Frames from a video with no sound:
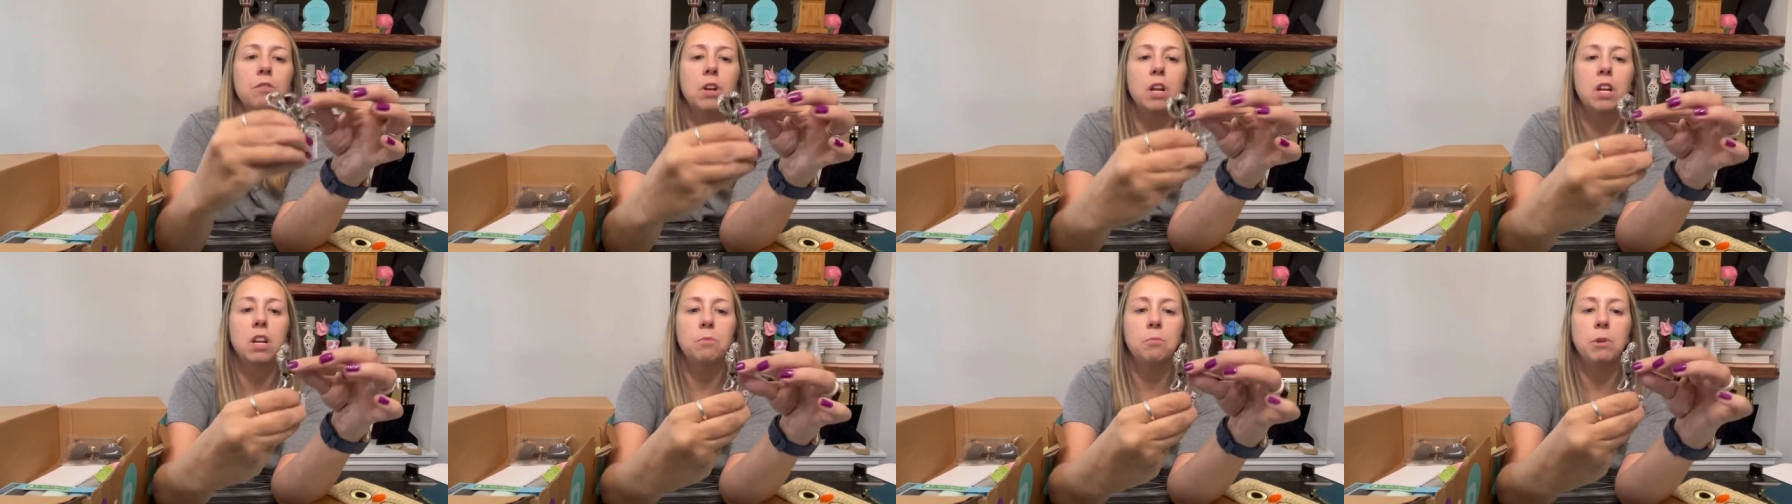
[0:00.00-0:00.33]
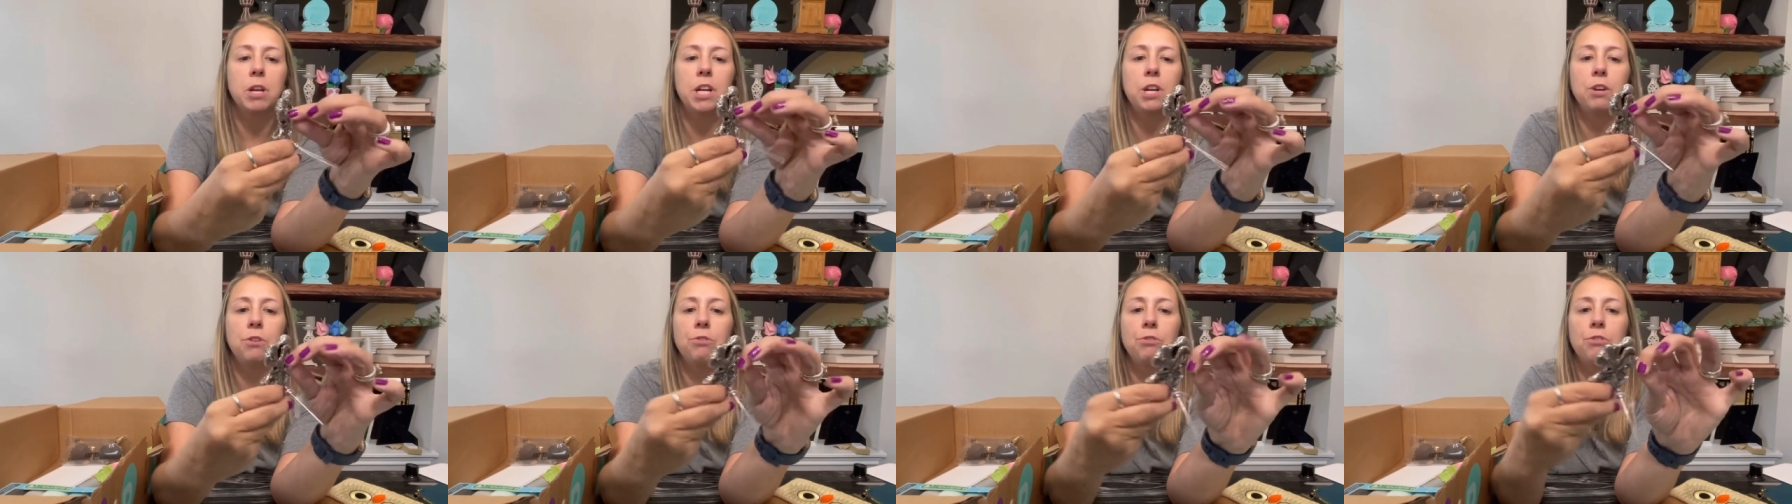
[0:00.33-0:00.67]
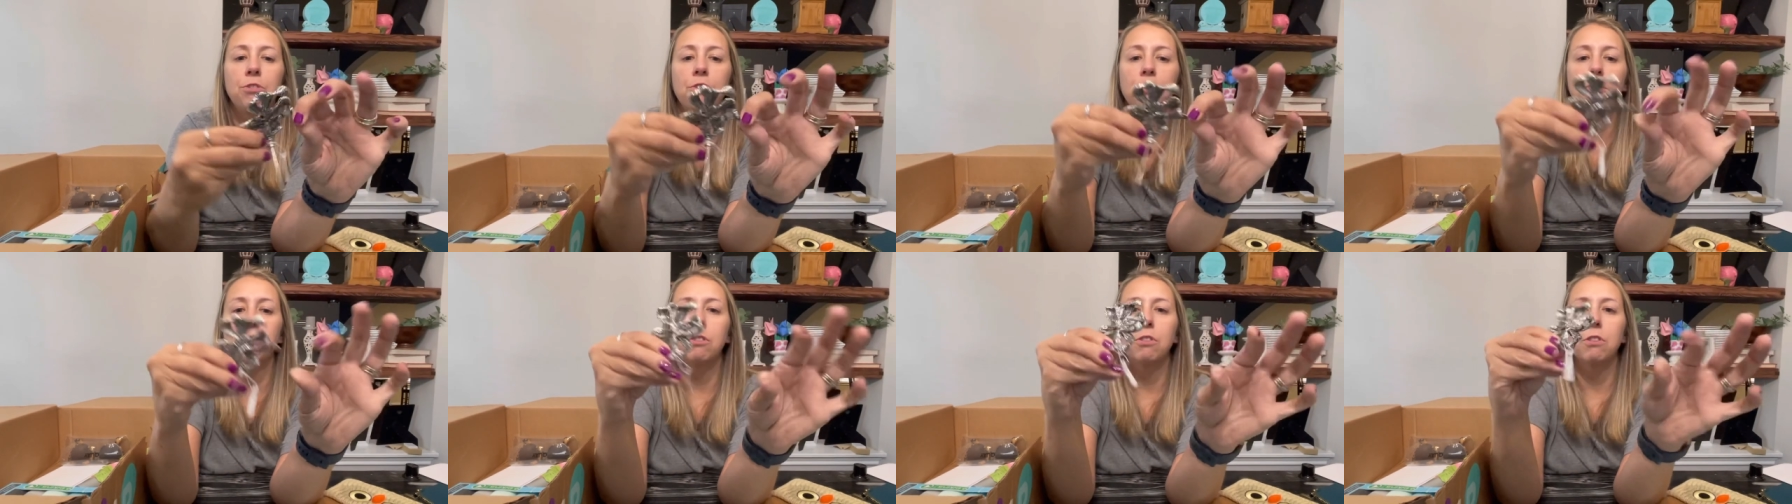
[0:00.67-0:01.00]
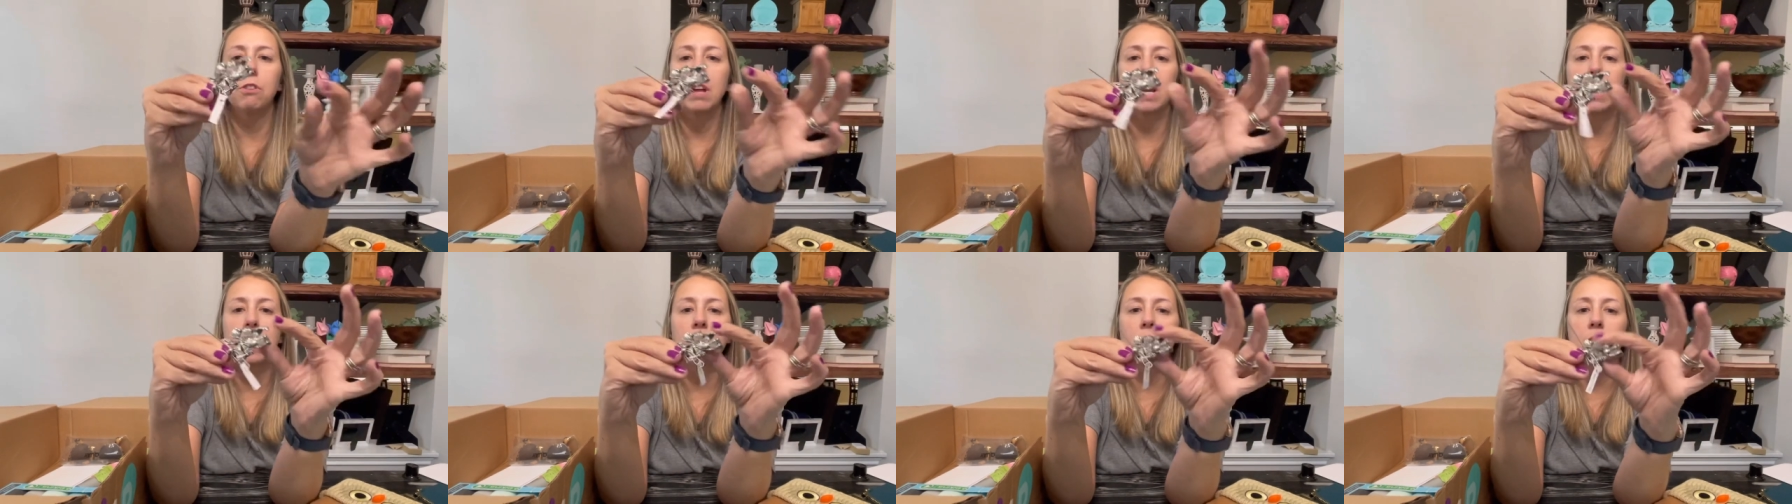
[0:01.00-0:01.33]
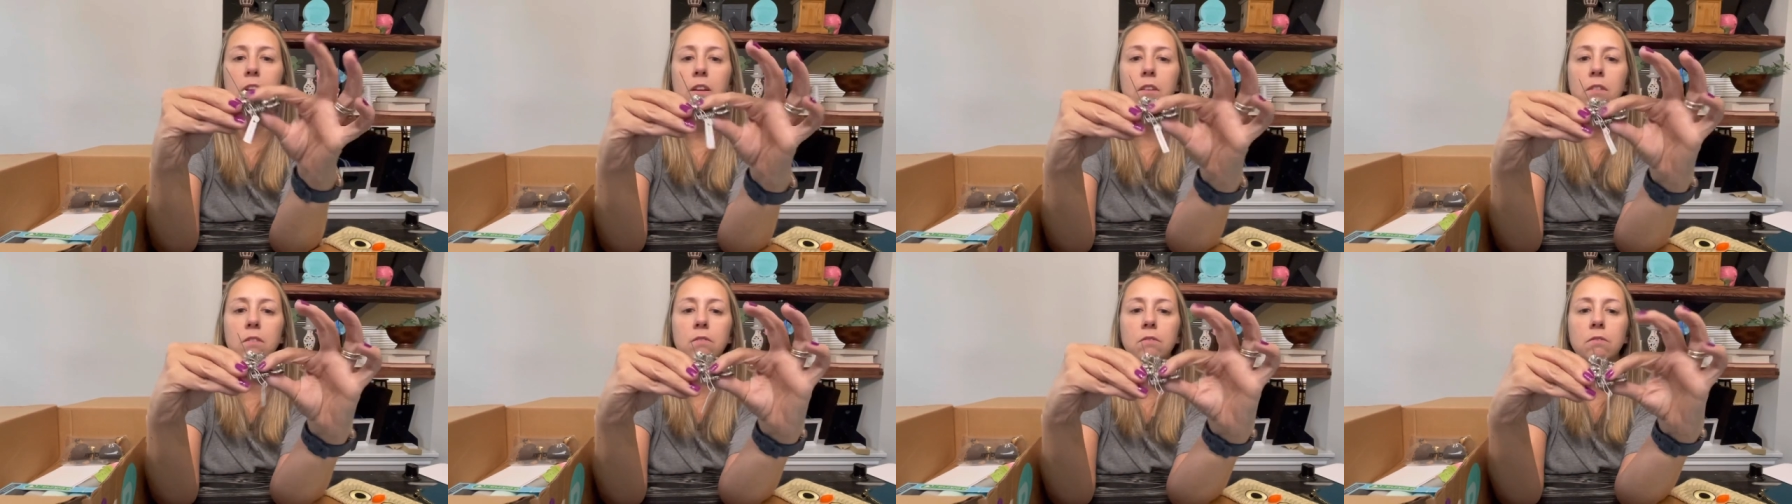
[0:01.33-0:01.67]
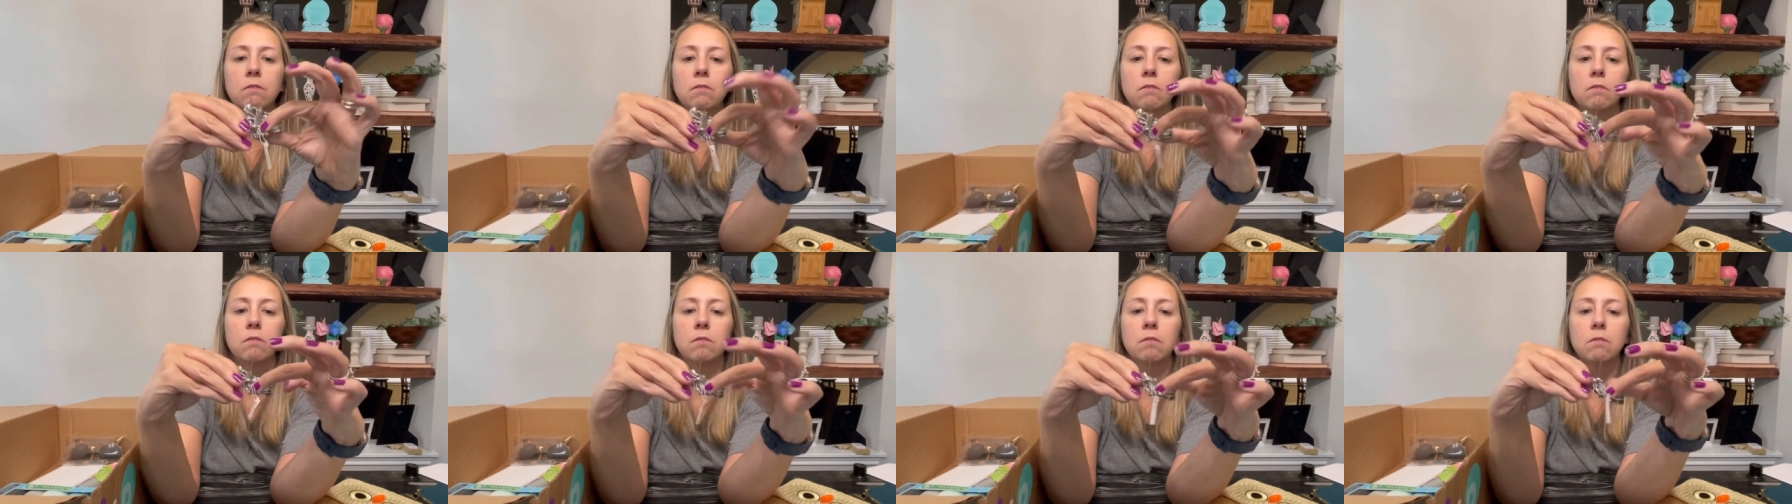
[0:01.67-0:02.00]
can be used as like a,
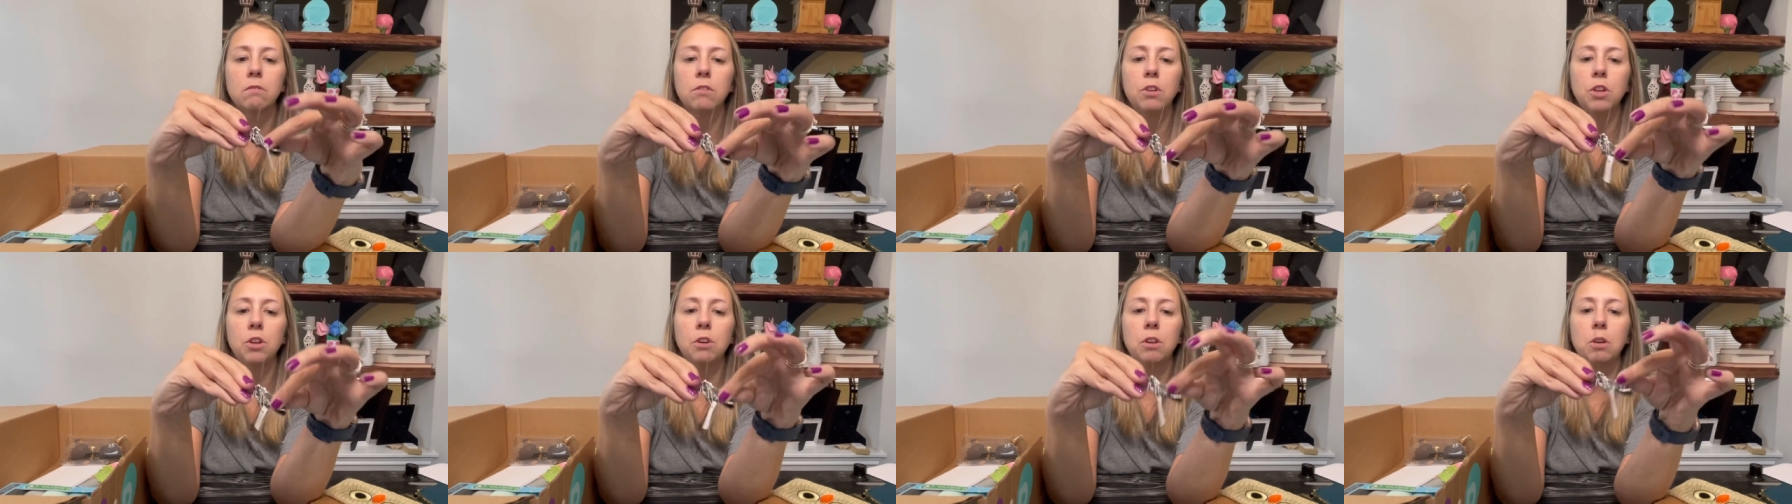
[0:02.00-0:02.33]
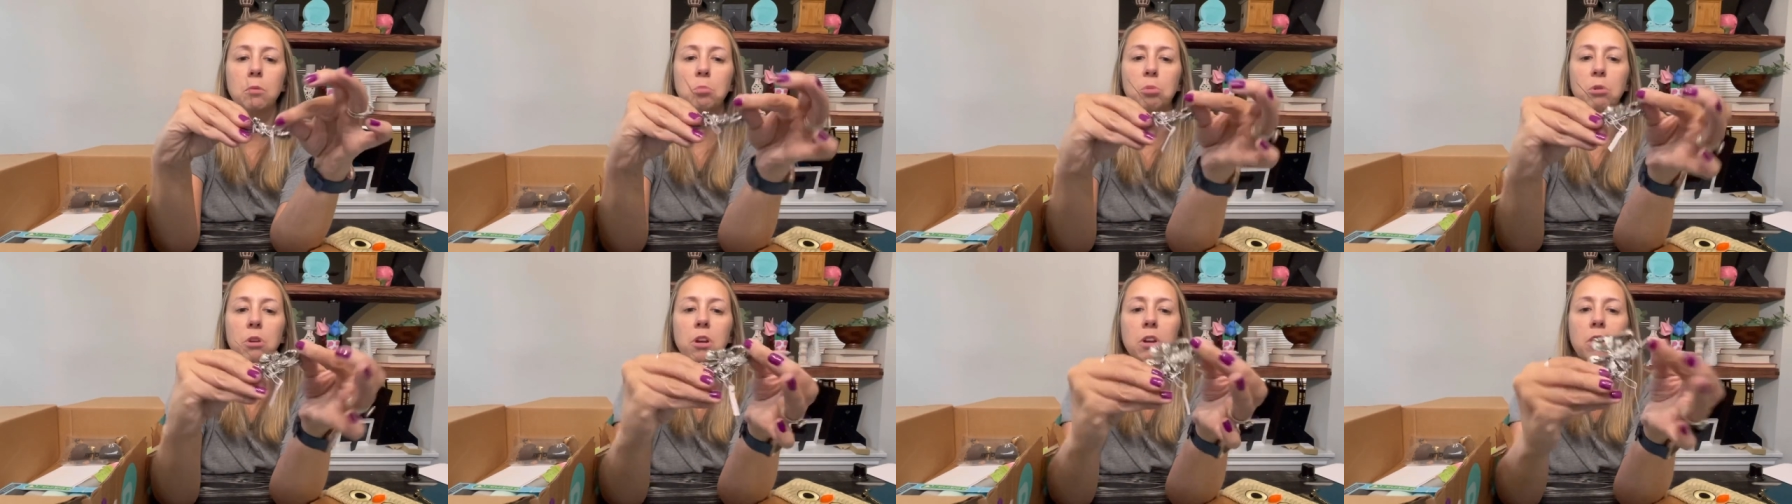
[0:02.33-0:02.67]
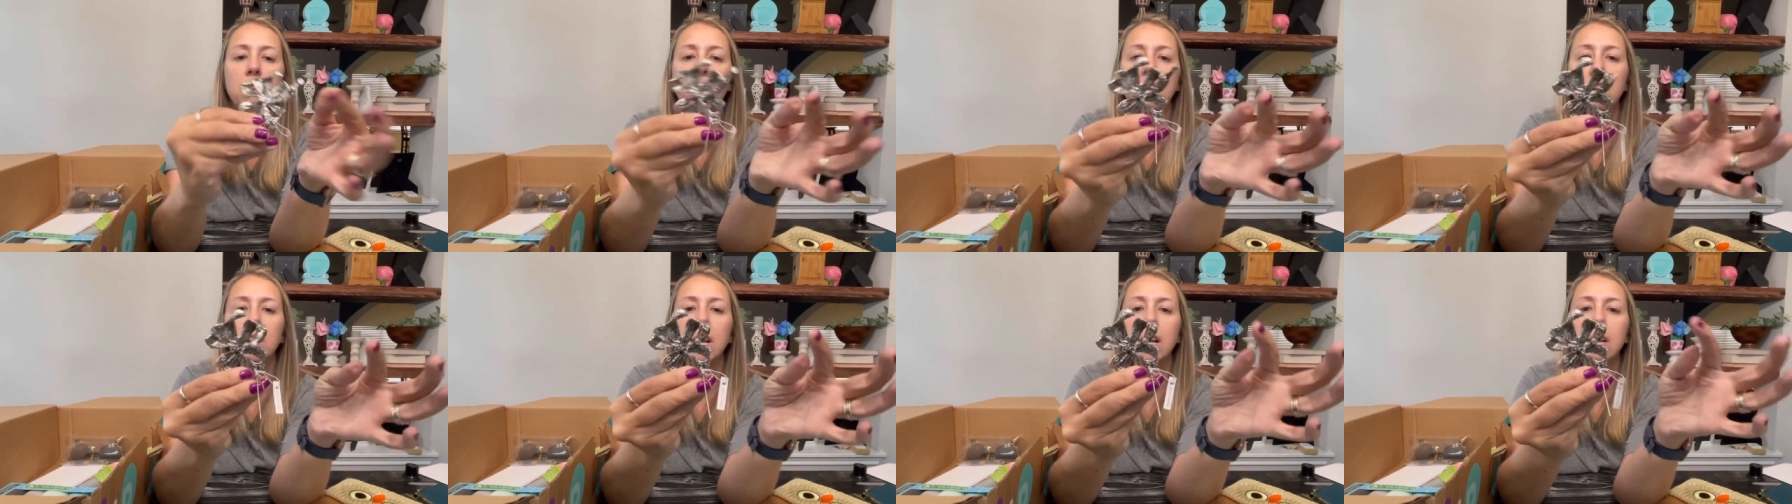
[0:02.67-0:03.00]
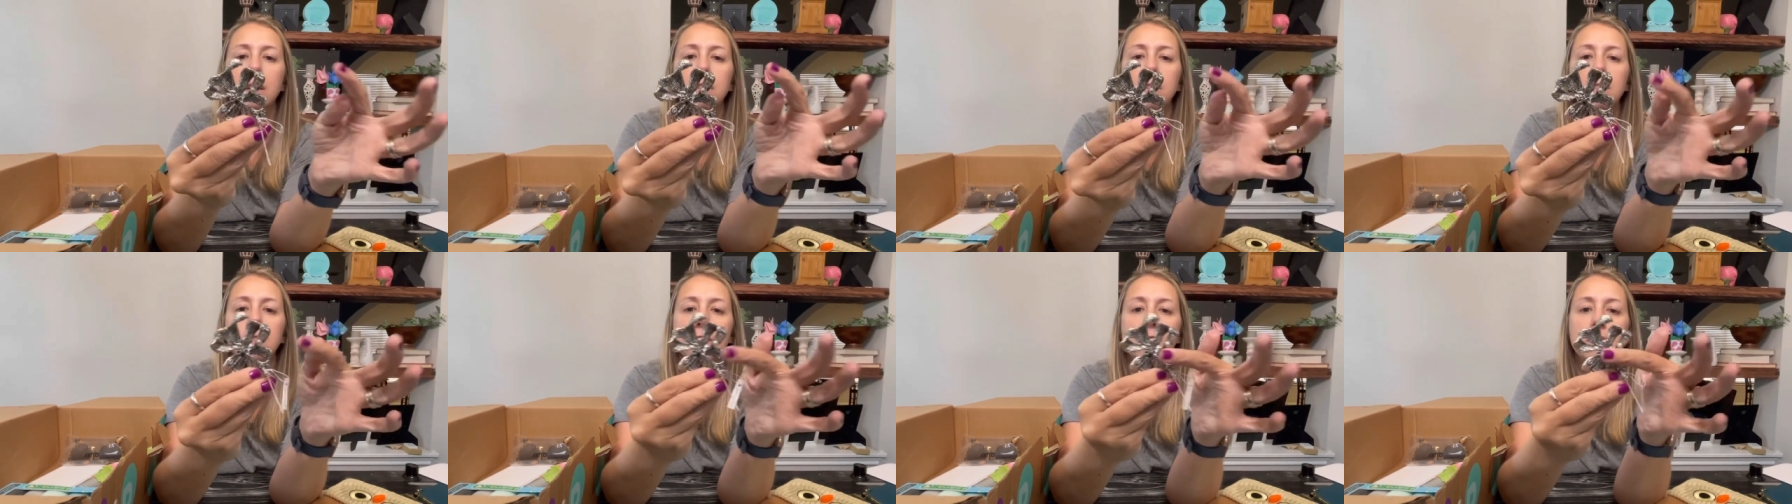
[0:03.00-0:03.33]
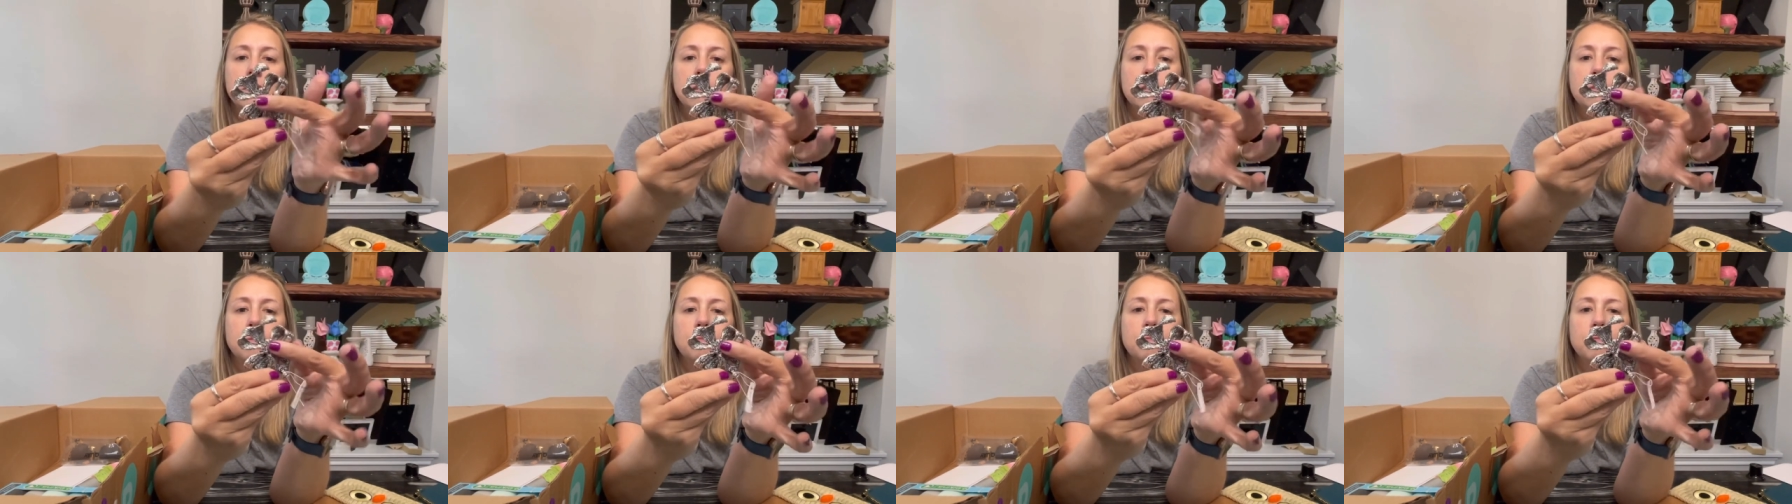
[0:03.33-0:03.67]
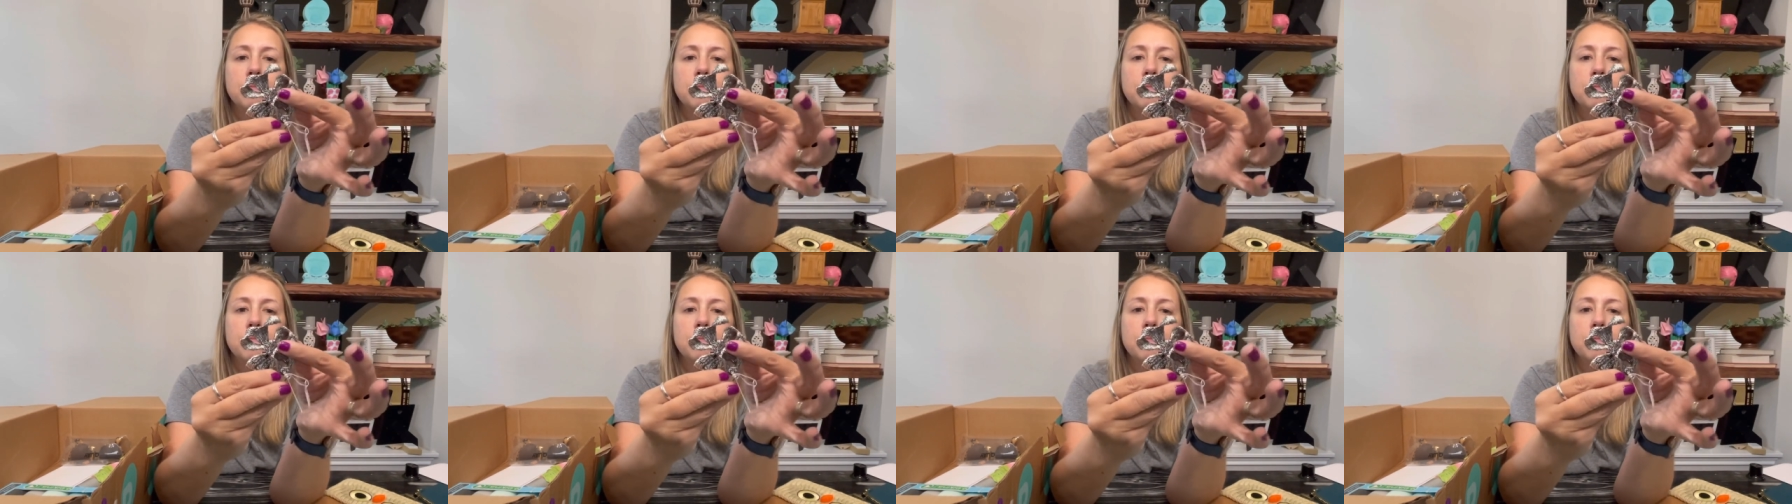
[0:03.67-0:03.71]
you could put it on a necklace.